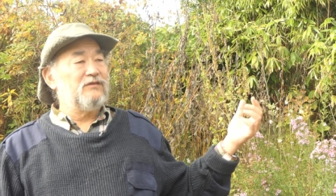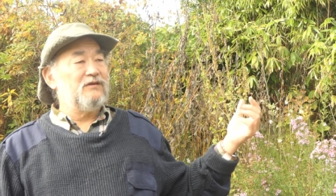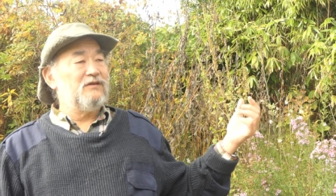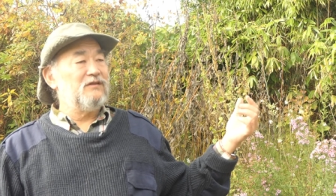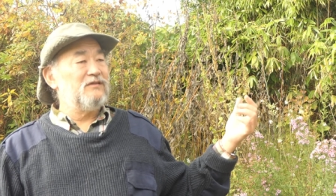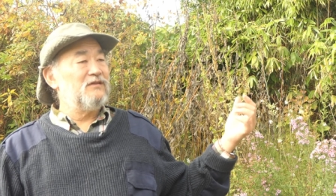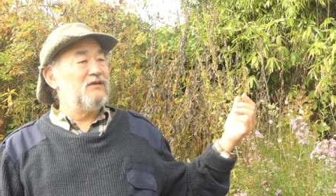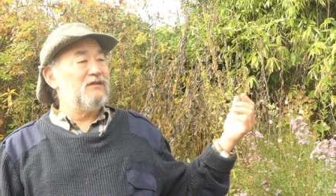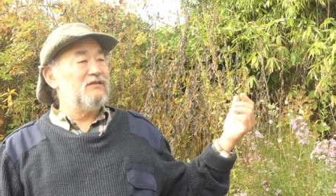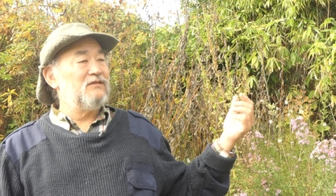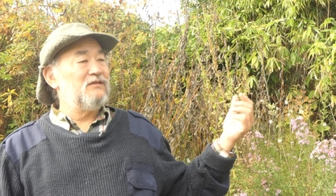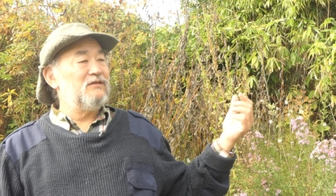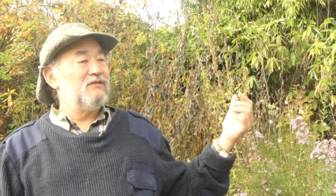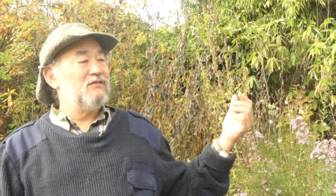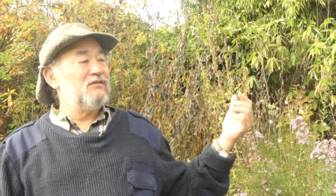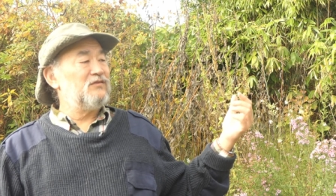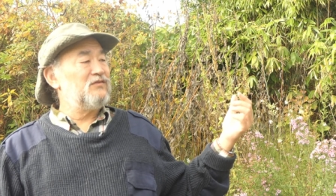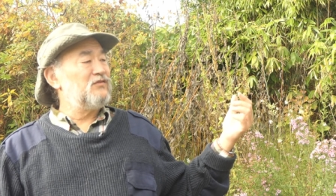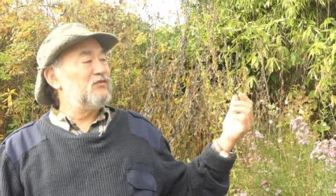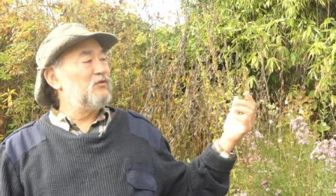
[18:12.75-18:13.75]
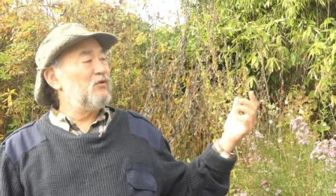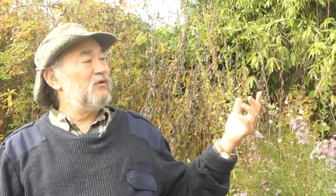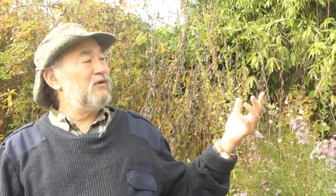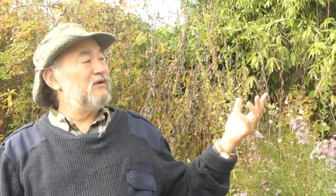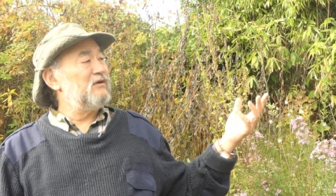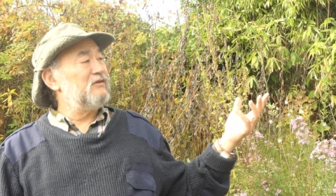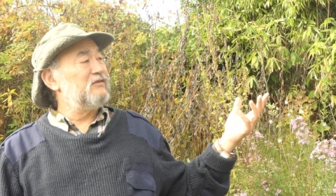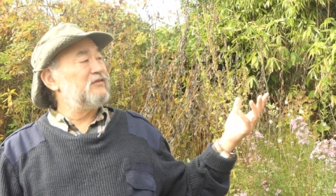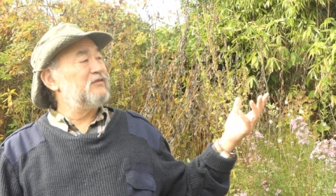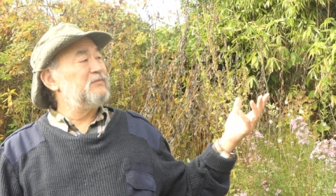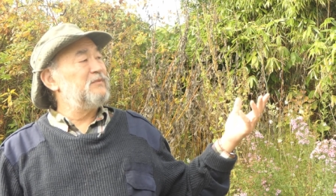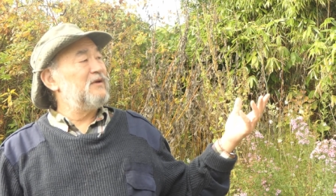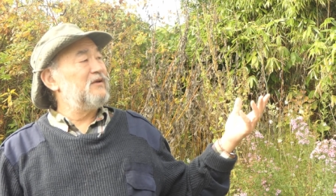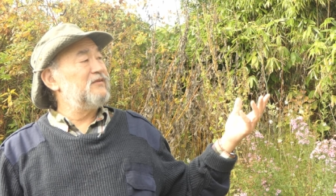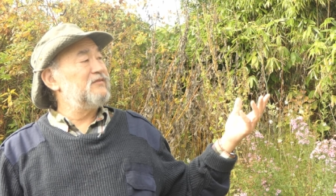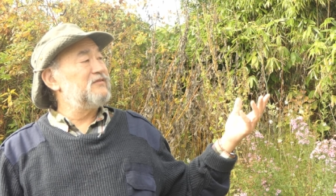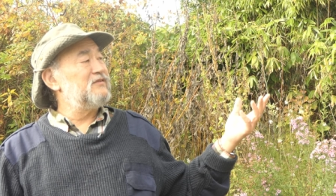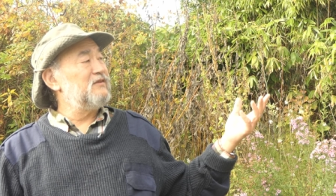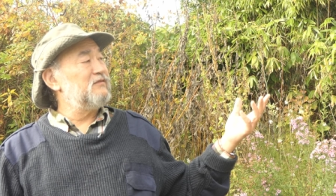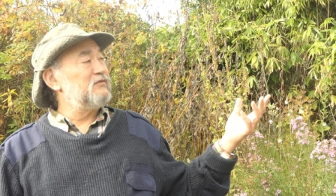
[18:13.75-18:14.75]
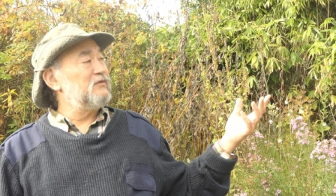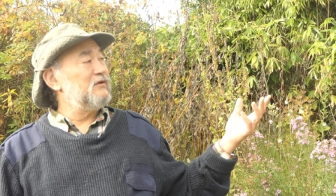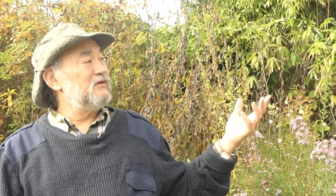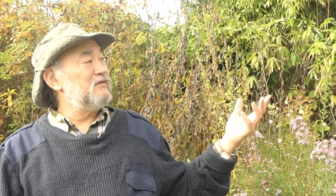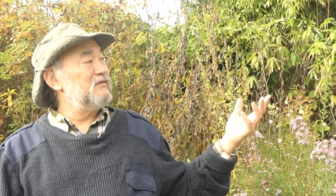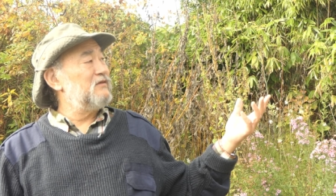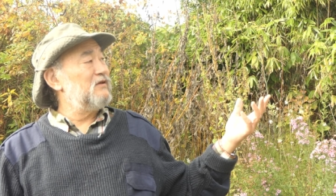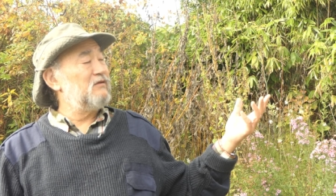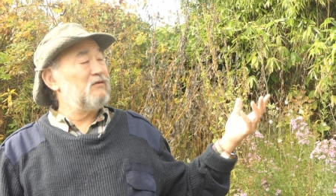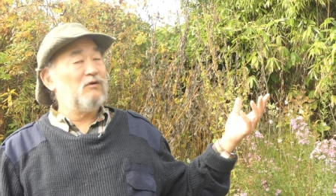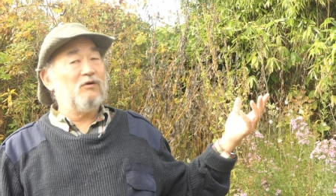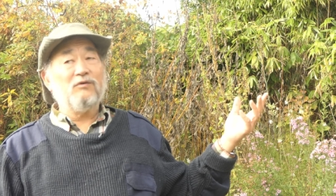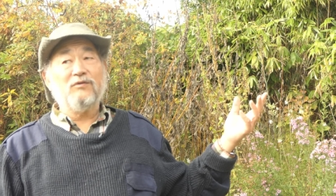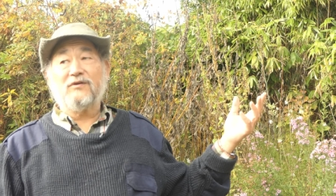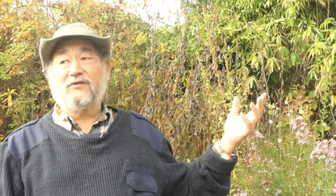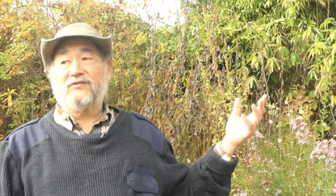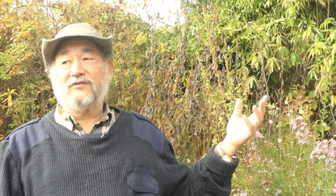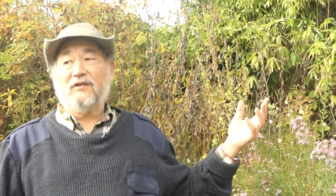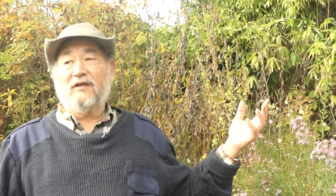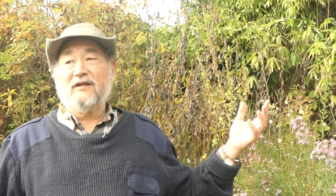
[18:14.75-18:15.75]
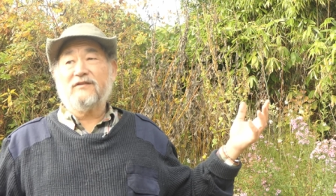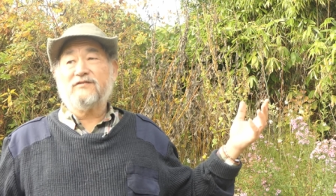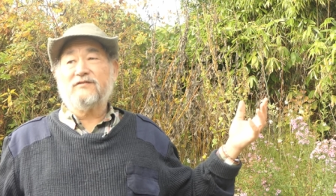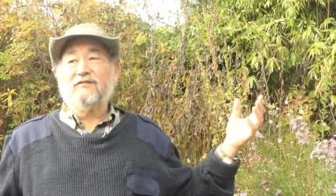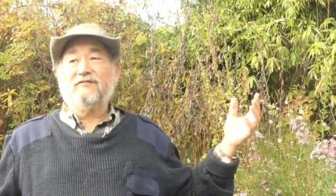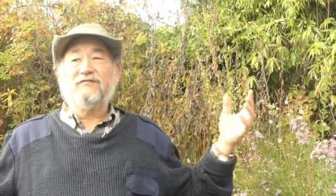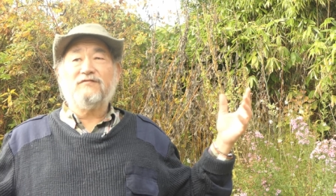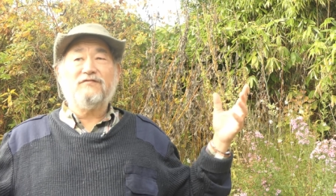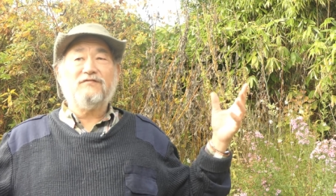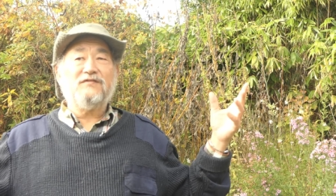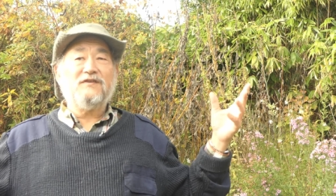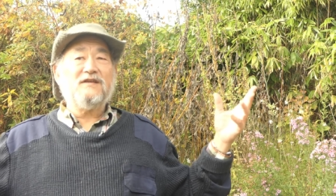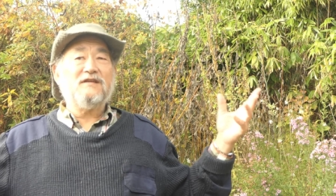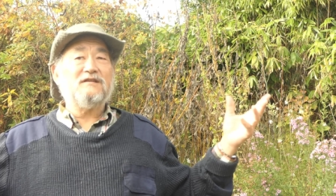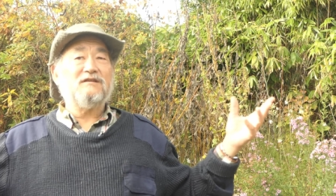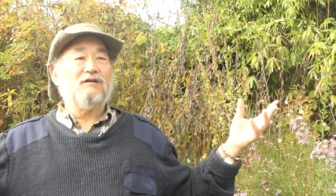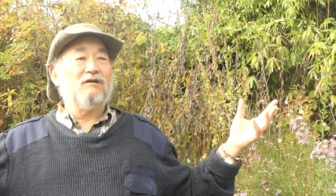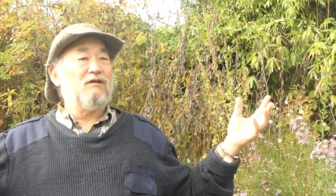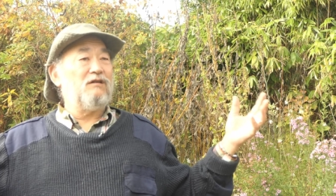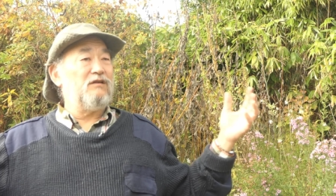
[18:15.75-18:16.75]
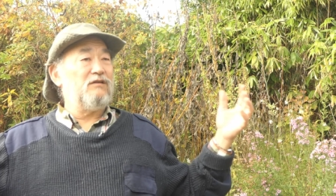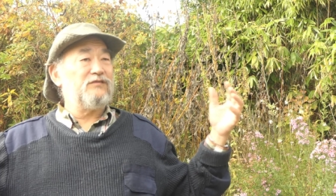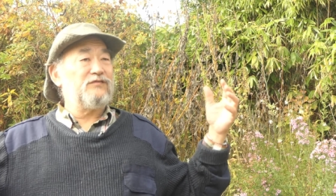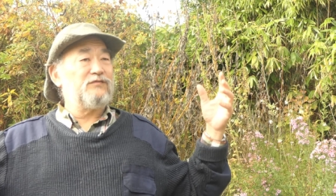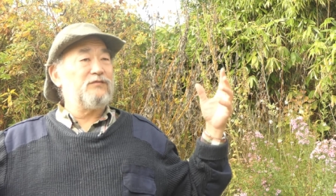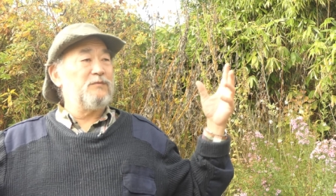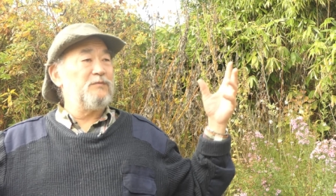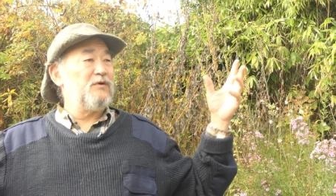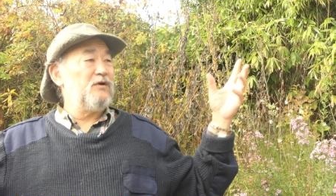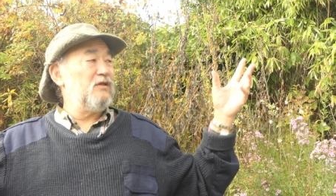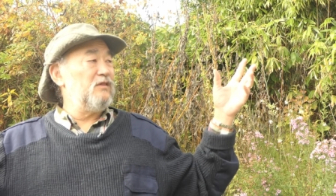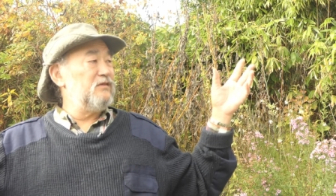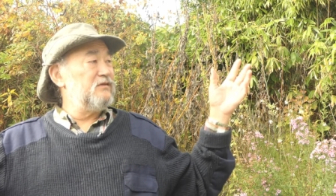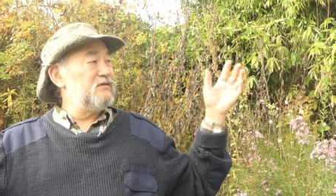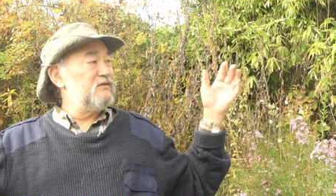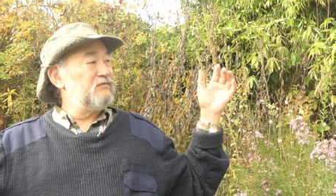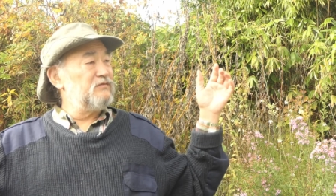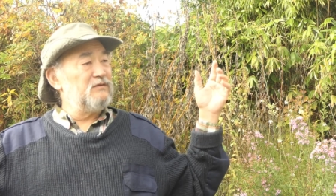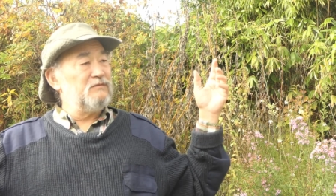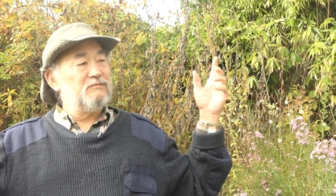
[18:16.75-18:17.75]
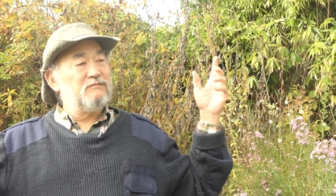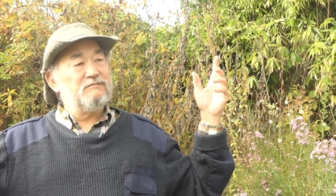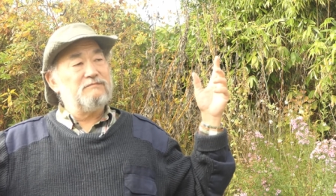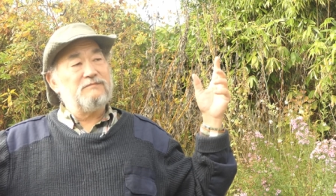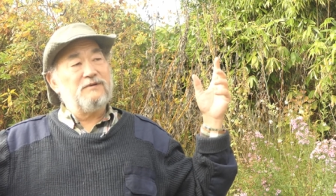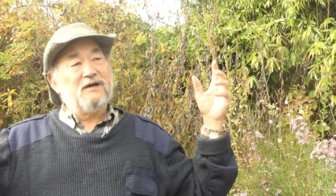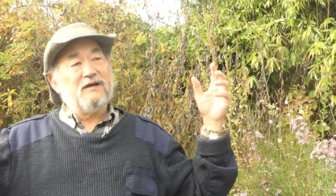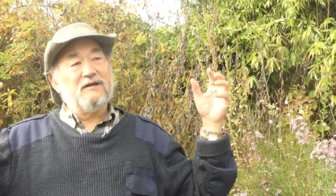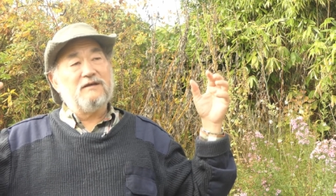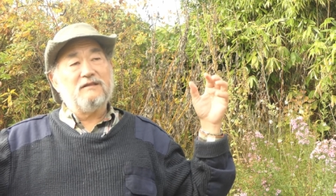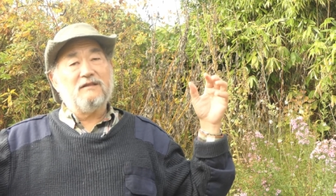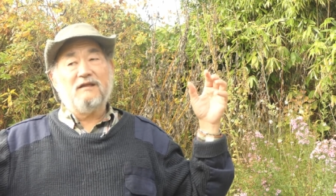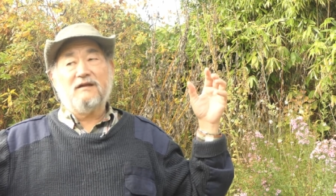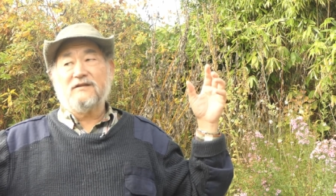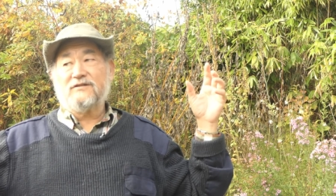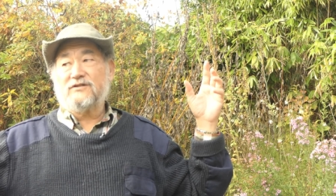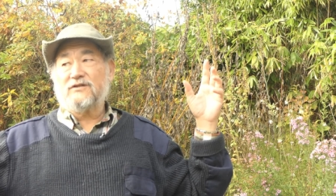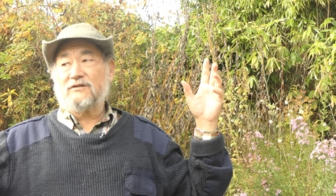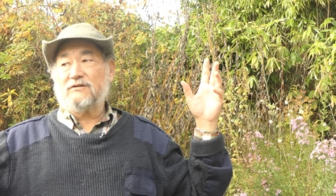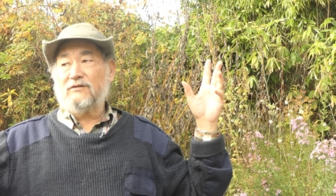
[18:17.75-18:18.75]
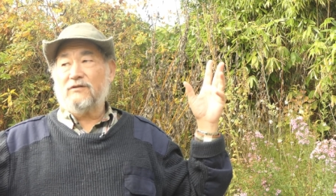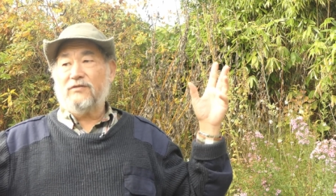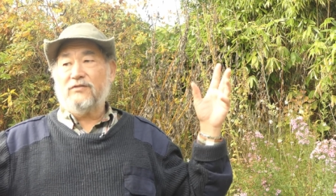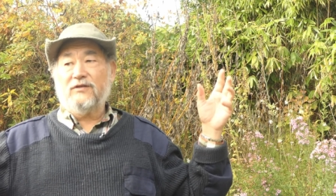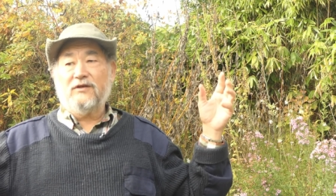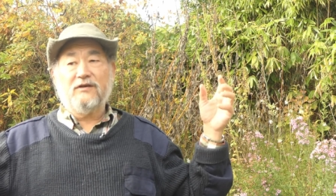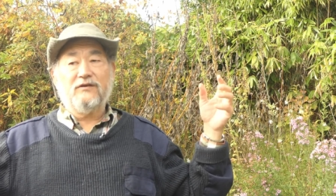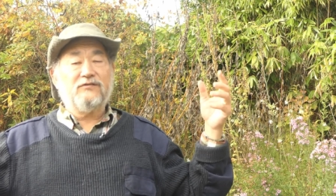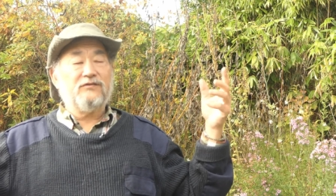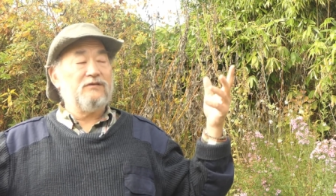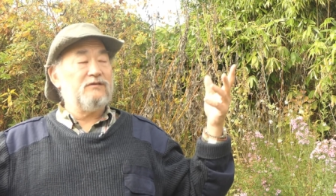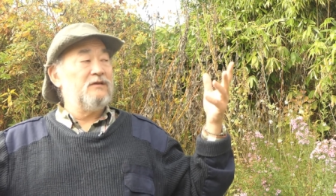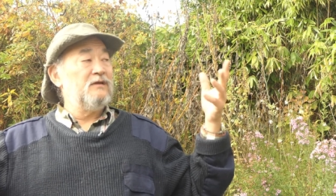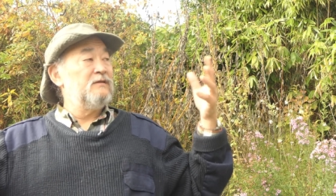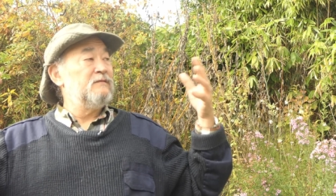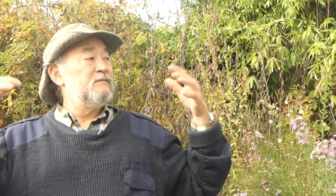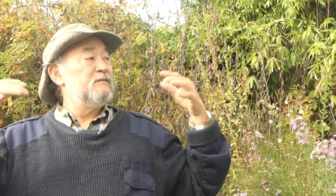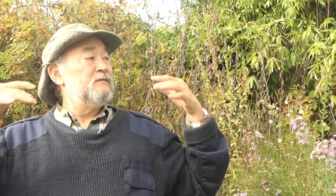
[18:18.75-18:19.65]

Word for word: The, the, the, the soil smells different. There, oh, there's lots of phenols from all the different biological things. And,